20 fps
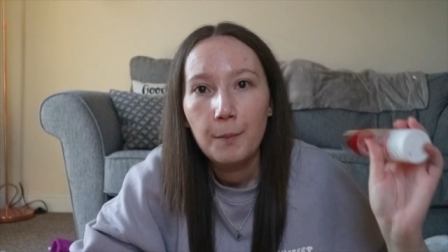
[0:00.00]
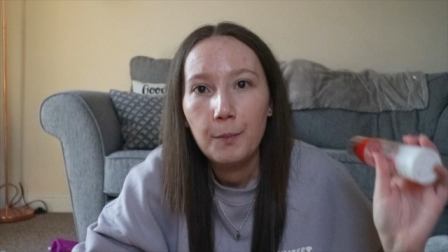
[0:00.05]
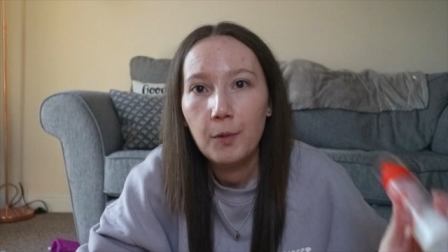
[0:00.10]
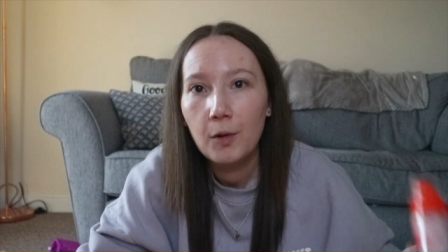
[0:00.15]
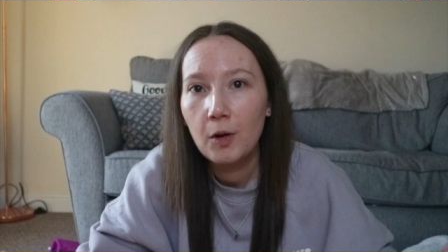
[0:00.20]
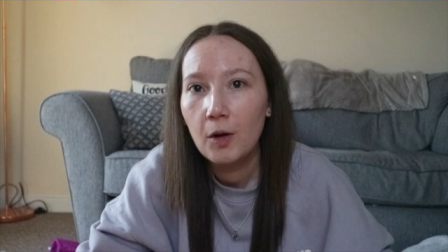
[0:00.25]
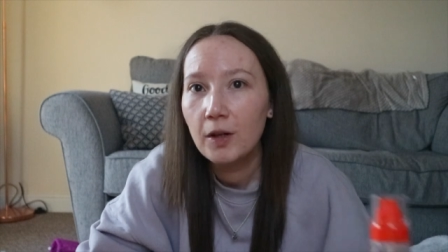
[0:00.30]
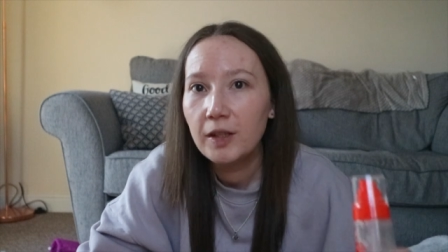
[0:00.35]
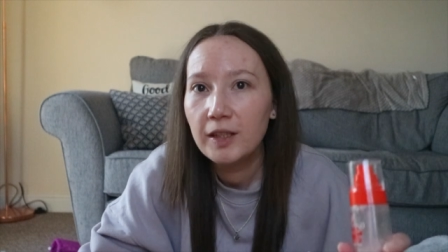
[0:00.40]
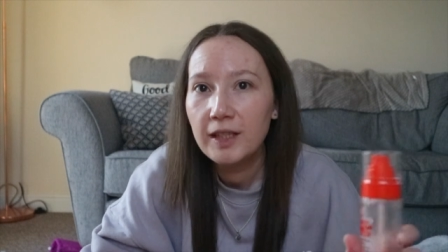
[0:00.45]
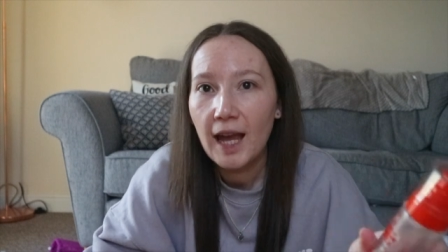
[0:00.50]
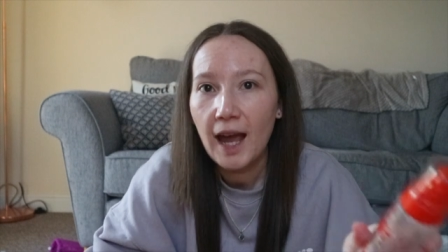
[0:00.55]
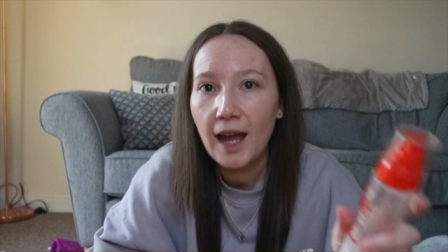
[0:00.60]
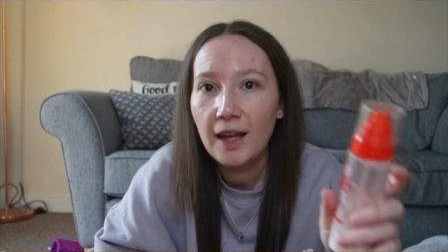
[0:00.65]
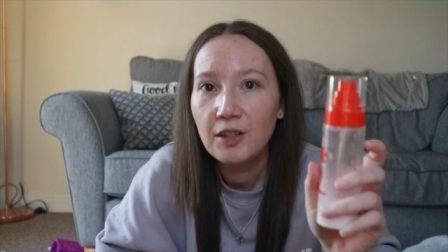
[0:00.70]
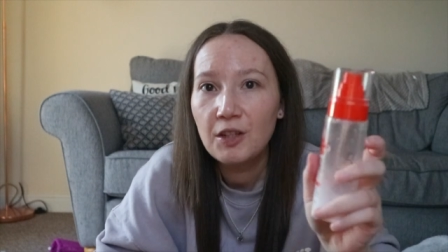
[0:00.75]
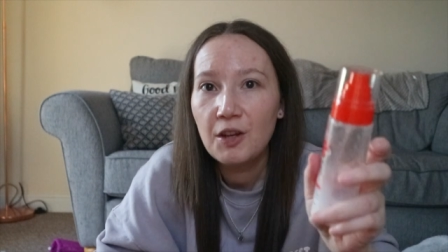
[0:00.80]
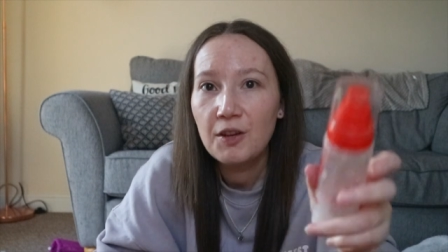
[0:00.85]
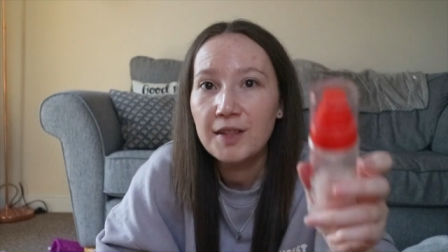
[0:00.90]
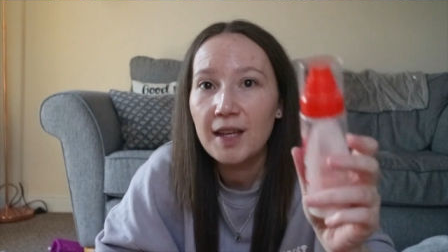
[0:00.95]
But
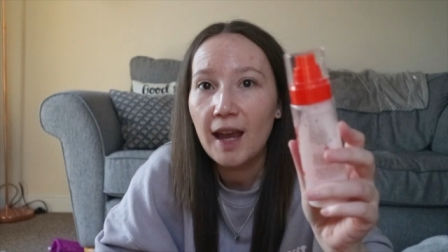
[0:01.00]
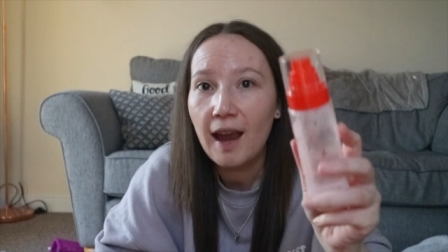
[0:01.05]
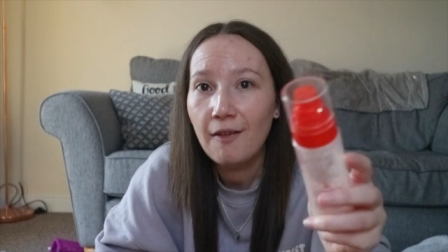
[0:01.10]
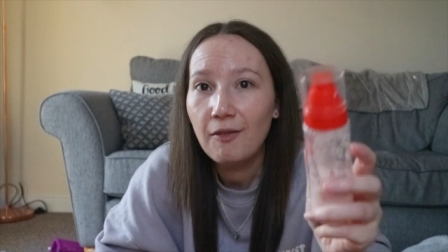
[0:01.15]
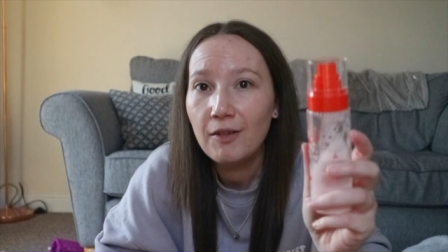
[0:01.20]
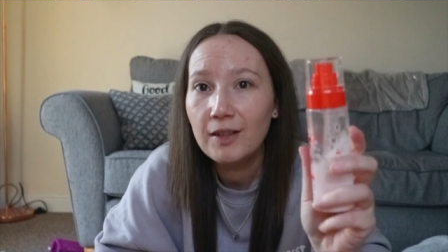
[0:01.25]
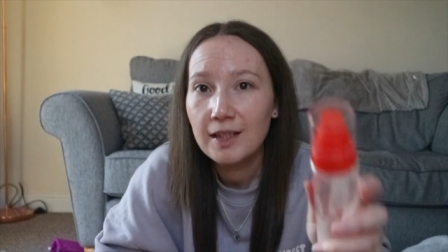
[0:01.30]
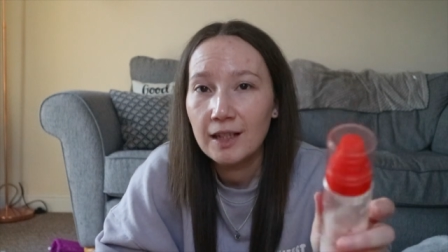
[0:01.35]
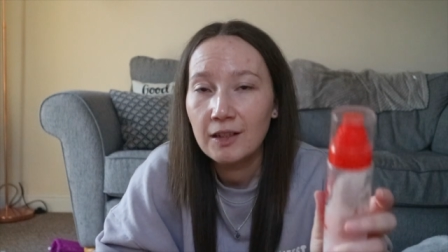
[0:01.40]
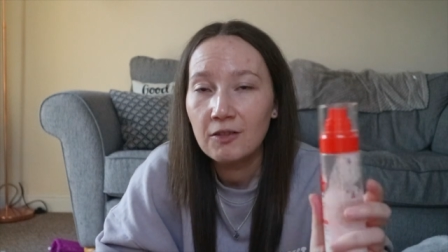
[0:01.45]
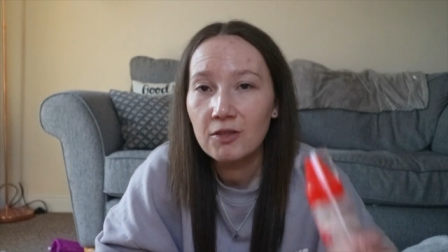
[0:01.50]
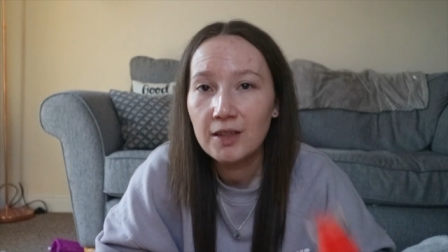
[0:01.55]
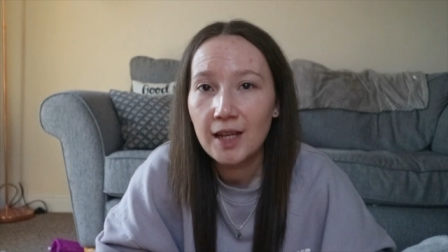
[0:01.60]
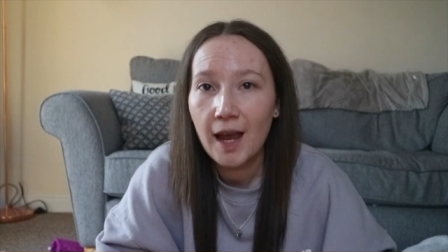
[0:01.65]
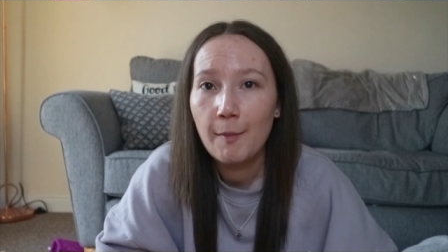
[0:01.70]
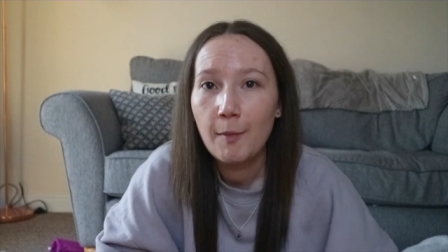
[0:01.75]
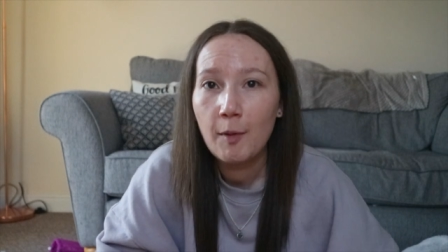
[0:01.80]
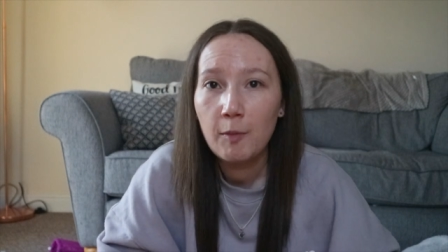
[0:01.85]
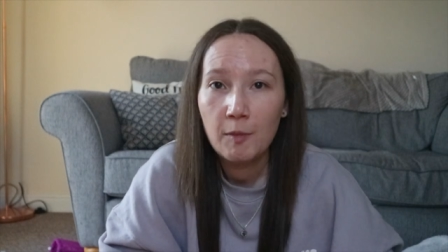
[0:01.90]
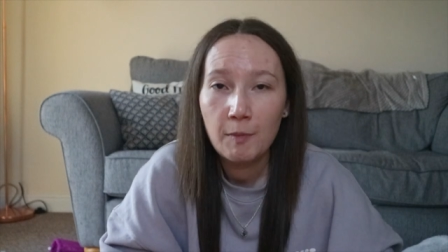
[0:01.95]
yeah, use it every single
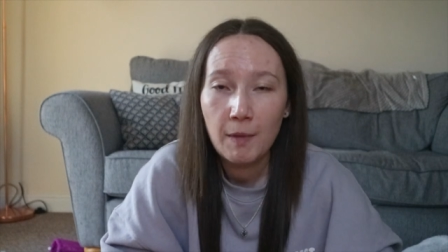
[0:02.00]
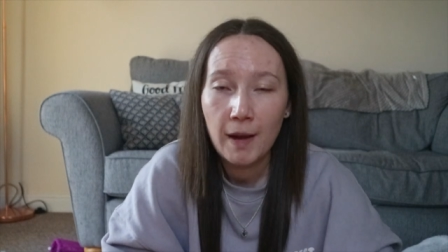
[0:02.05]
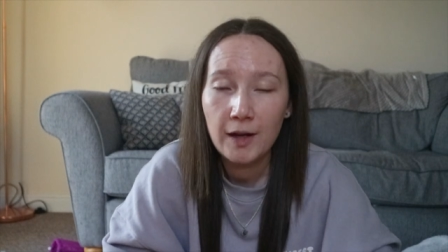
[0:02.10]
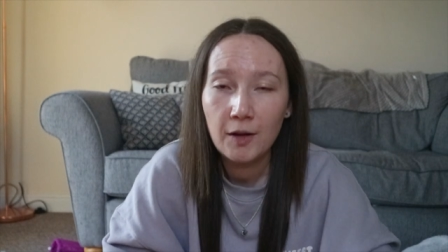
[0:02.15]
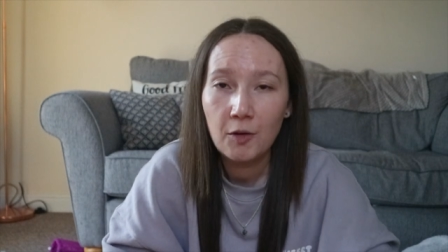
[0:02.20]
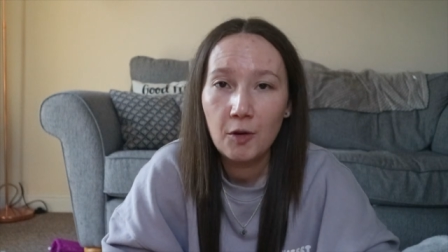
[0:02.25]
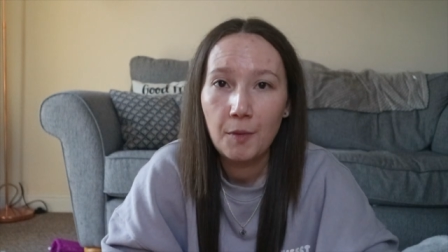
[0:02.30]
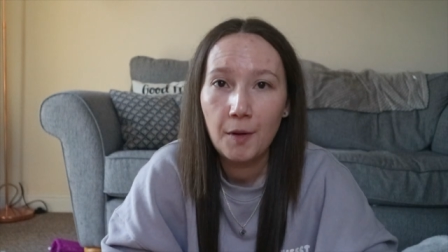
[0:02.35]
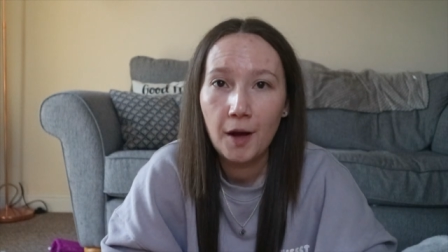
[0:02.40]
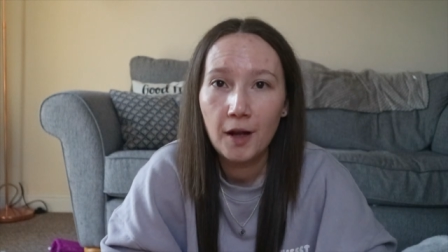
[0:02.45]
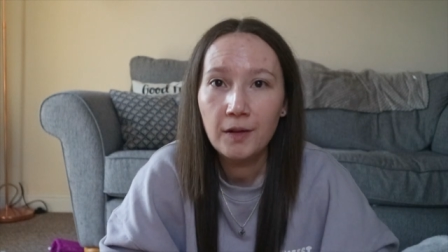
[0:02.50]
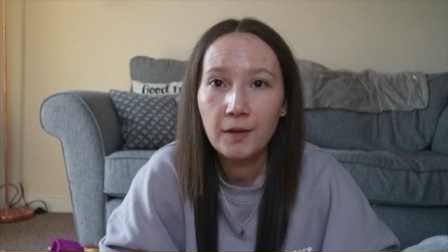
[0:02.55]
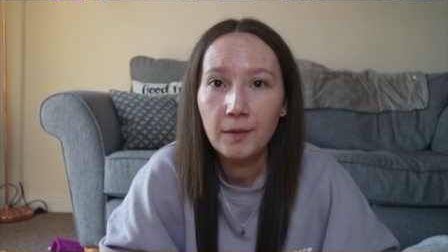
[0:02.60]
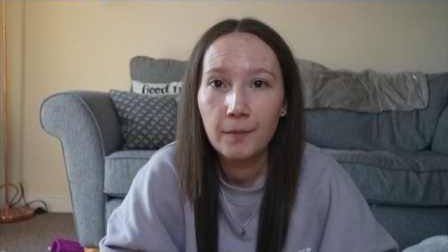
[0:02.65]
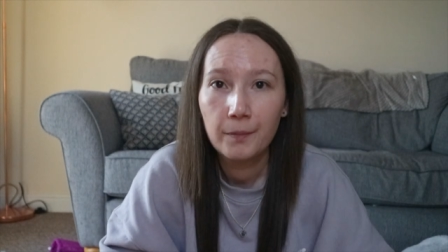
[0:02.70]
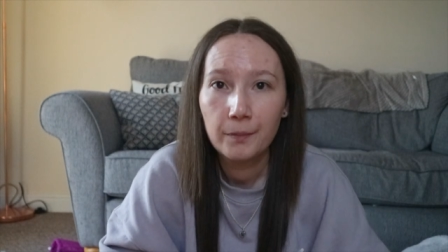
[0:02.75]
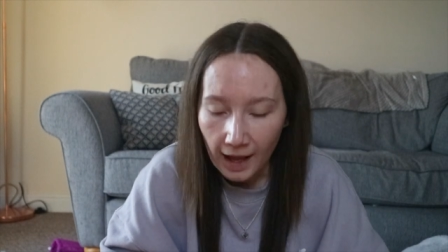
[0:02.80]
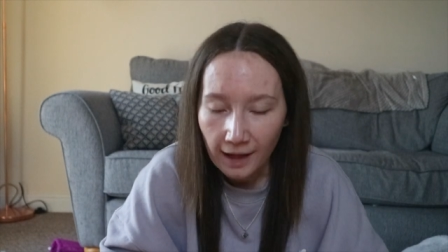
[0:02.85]
time I put makeup on.